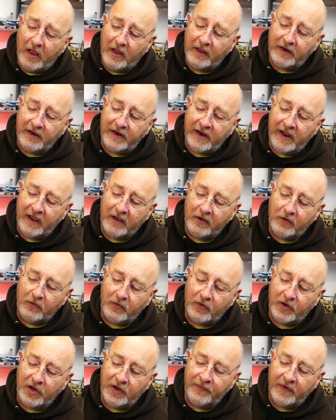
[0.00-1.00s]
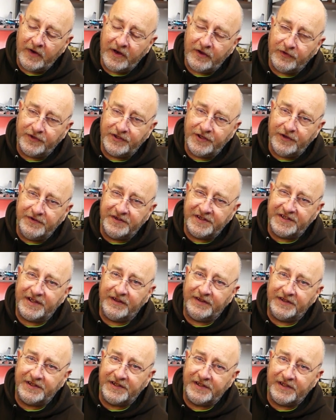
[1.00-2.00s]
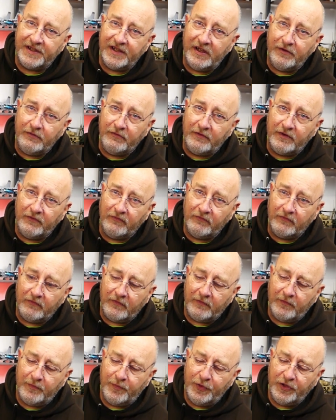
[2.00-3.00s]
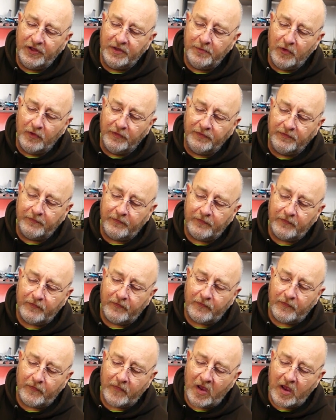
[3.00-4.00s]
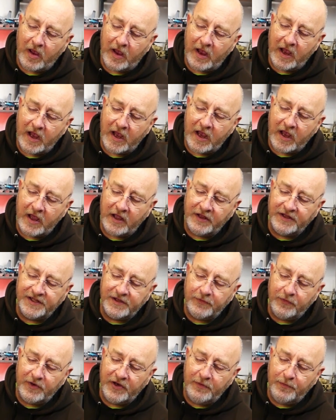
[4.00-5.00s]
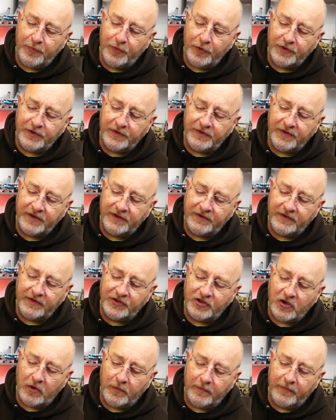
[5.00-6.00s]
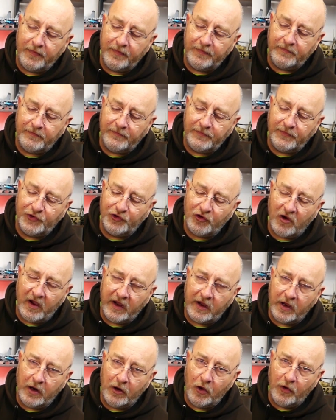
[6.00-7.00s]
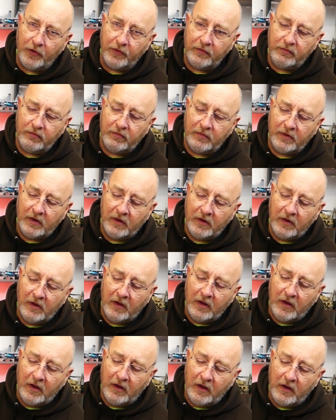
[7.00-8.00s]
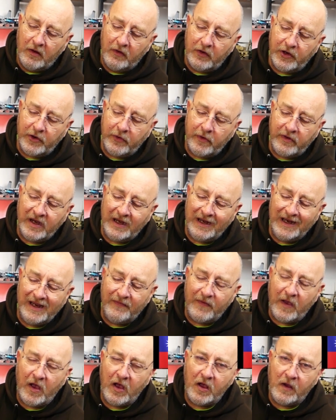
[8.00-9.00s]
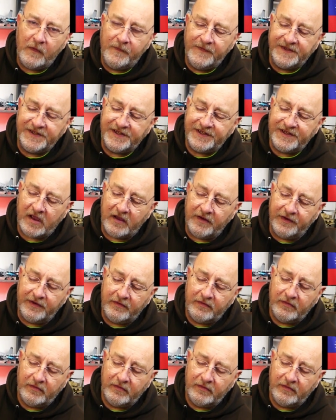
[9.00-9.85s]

Now, you've only got two studs that you can put them on, and so when you put the top triangle on, you only leave half a stud